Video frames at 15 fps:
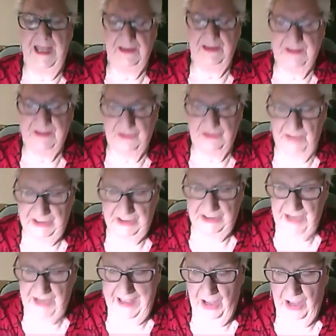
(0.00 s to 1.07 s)
to stretch
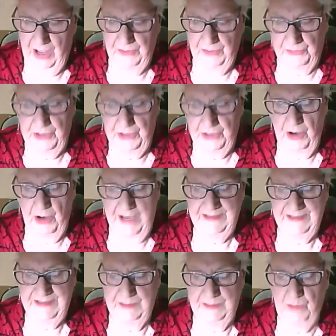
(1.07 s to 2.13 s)
out, although I
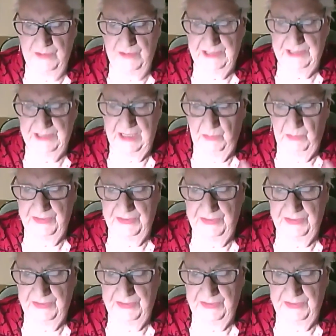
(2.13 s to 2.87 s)
did mostly with the